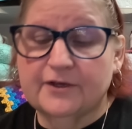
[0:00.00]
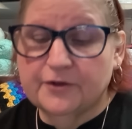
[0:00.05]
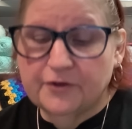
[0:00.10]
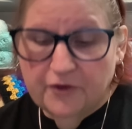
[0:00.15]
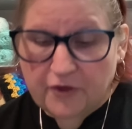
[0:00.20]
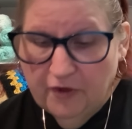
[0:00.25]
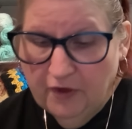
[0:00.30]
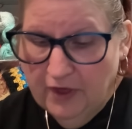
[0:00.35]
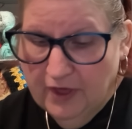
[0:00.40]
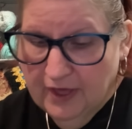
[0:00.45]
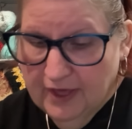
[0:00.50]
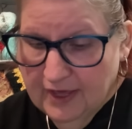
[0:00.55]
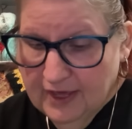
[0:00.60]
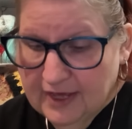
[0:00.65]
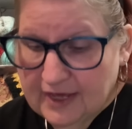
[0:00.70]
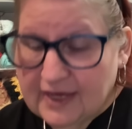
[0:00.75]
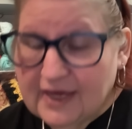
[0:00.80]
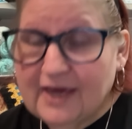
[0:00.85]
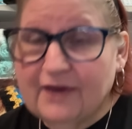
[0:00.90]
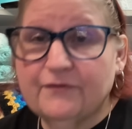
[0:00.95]

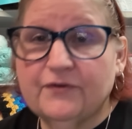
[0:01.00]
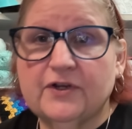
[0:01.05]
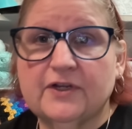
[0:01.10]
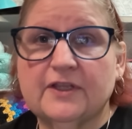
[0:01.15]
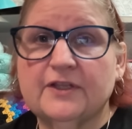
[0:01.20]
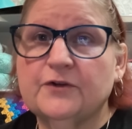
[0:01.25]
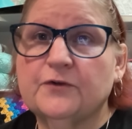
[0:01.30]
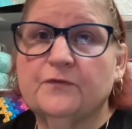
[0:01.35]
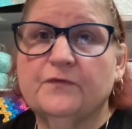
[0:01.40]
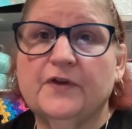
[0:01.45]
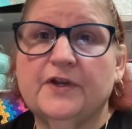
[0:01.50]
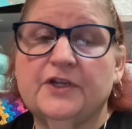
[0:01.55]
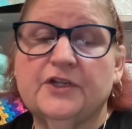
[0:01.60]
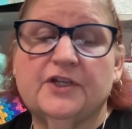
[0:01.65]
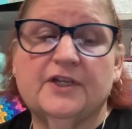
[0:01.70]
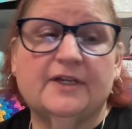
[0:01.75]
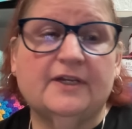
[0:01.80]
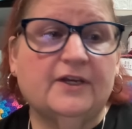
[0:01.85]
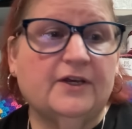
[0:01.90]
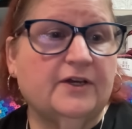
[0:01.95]
of give it a little
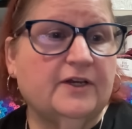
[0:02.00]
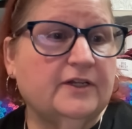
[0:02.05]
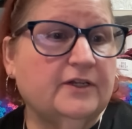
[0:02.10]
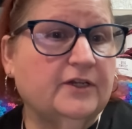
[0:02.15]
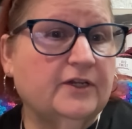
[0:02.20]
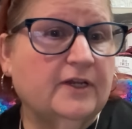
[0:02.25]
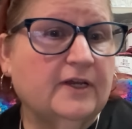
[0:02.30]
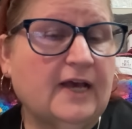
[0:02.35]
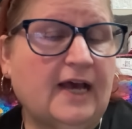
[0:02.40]
finishing touch.